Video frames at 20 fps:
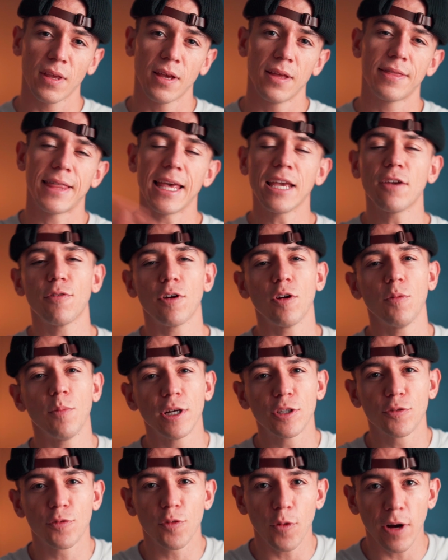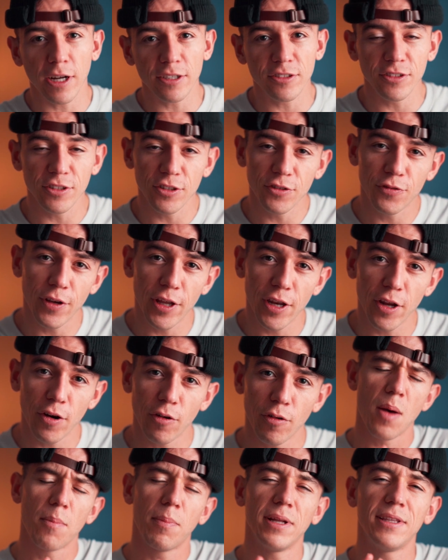Thank you very much for watching this
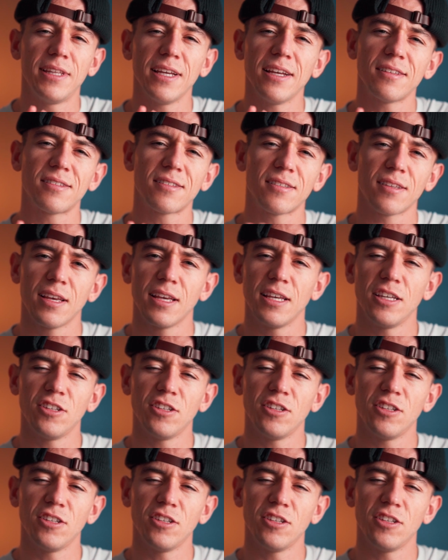video, but this